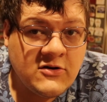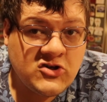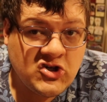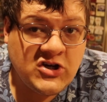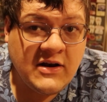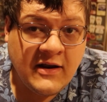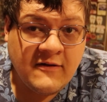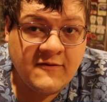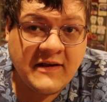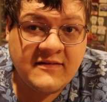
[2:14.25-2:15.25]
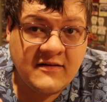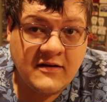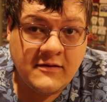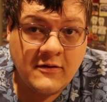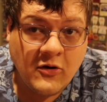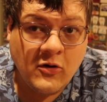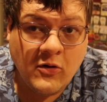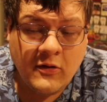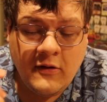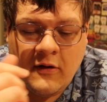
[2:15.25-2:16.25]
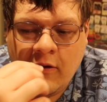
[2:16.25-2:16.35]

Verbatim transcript: shit-infested hole.